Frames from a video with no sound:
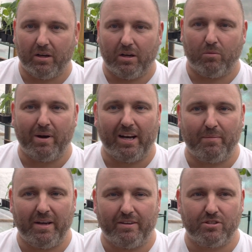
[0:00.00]
And while I'm
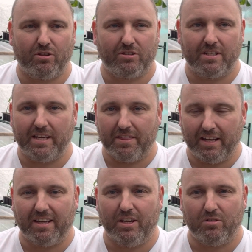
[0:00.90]
here, I just thought I'd say
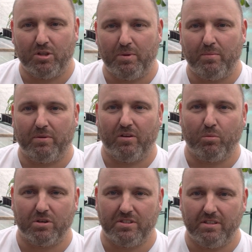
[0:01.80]
thank you to the people that have
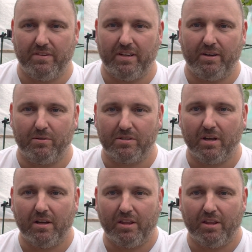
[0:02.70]
watched these videos,